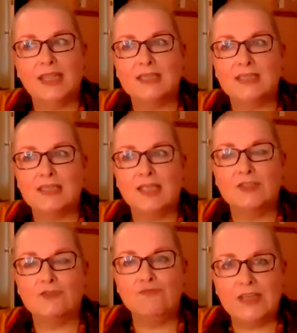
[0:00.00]

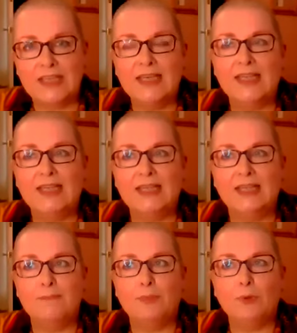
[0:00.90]
it's really
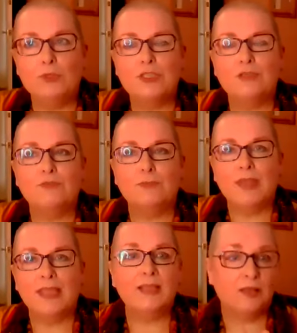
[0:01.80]
important for
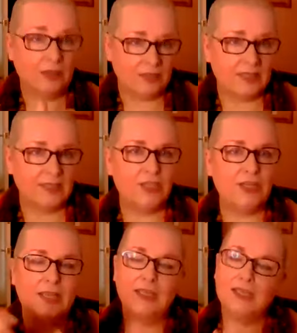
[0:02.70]
me, like I said
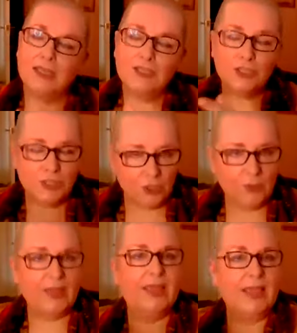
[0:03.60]
earlier, to
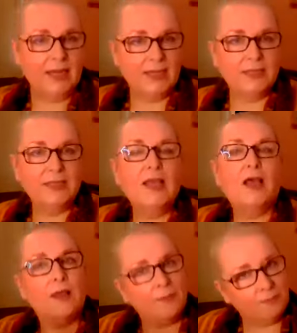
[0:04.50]
do it in a,
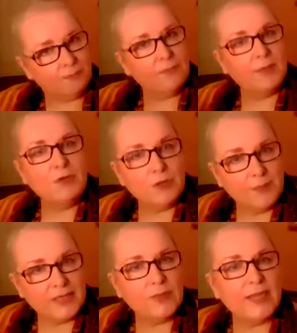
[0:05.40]
maybe not the
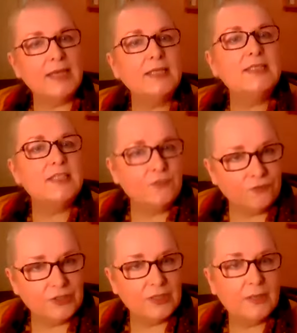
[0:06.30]
best way, in a
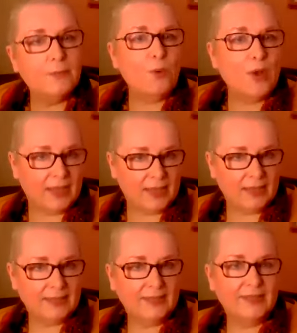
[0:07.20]
different way
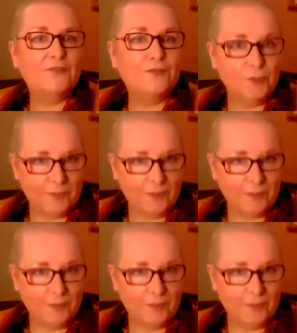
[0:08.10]
for